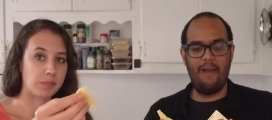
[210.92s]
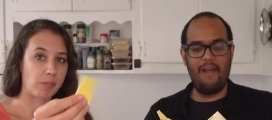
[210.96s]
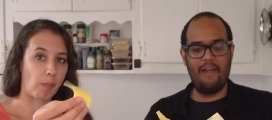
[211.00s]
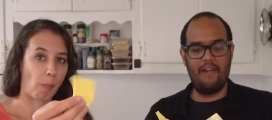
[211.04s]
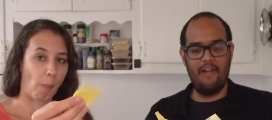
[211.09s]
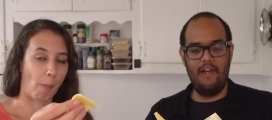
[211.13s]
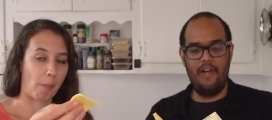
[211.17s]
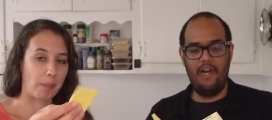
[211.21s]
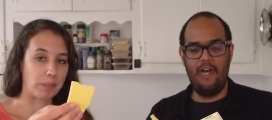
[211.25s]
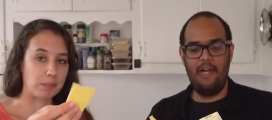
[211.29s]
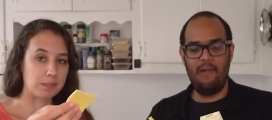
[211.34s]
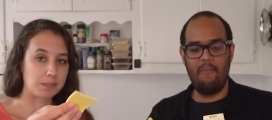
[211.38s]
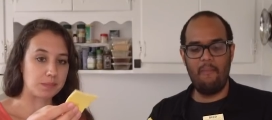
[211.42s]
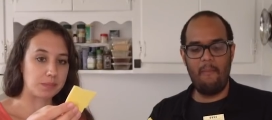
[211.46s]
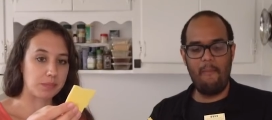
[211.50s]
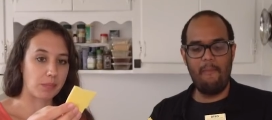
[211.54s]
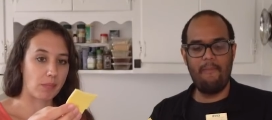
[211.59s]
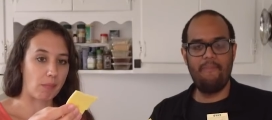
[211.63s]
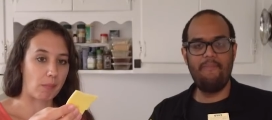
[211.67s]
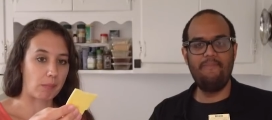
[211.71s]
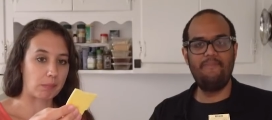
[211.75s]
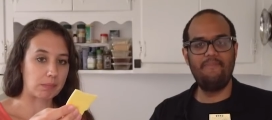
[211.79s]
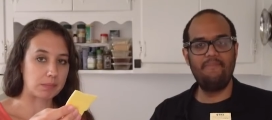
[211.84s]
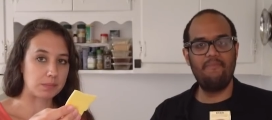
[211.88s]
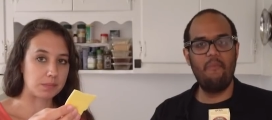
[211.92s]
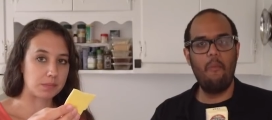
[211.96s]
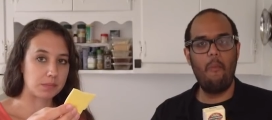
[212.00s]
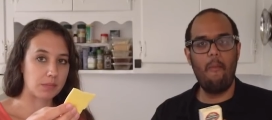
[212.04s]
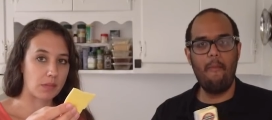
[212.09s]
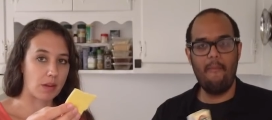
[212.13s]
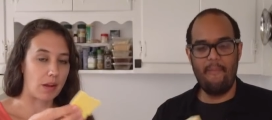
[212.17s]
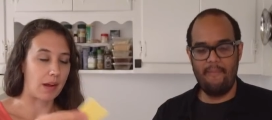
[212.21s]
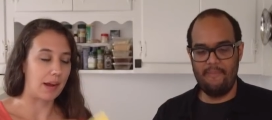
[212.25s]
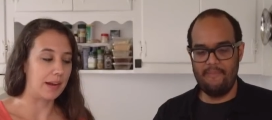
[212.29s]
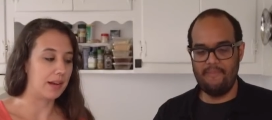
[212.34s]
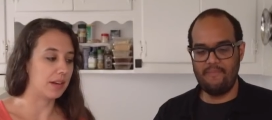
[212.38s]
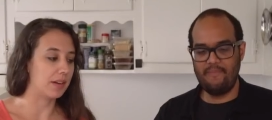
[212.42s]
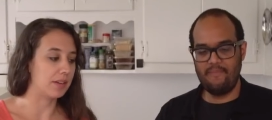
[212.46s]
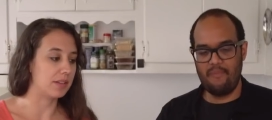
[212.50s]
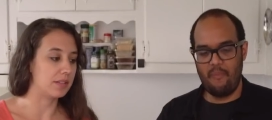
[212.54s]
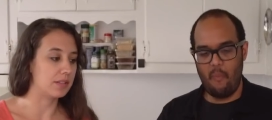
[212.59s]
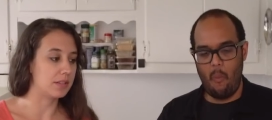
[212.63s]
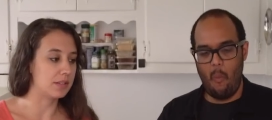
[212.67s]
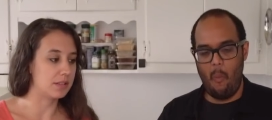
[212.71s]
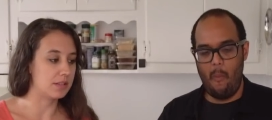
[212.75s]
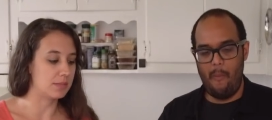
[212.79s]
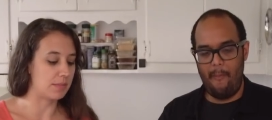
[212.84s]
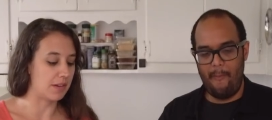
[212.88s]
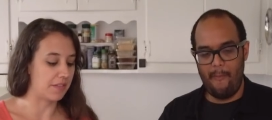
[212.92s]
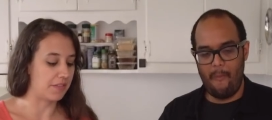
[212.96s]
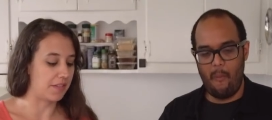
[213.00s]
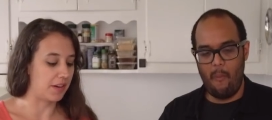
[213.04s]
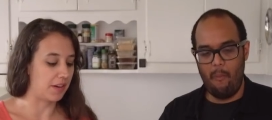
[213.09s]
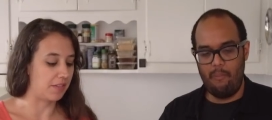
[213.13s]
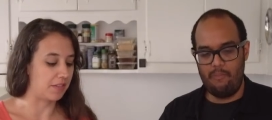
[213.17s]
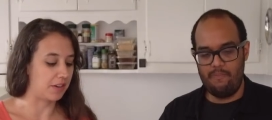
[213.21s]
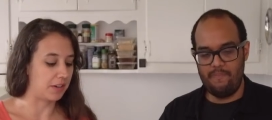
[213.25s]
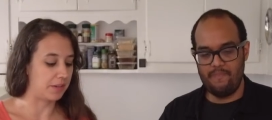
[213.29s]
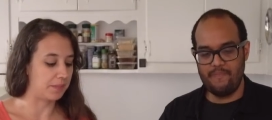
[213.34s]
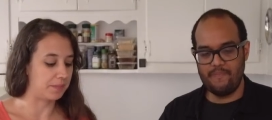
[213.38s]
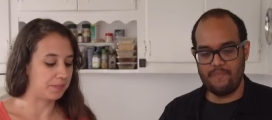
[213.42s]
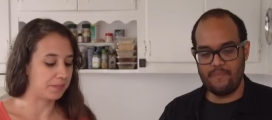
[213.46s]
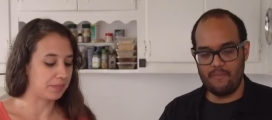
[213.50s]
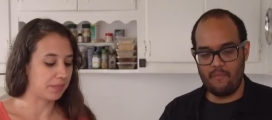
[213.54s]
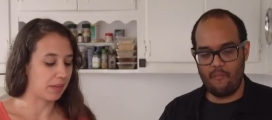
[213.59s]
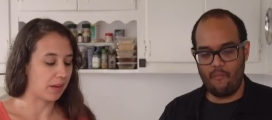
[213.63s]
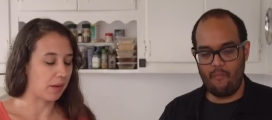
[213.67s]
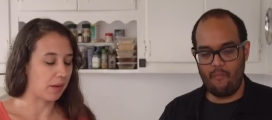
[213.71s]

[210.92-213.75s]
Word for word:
Speaker 1: my god.
Speaker 2: I know, this is my favorite.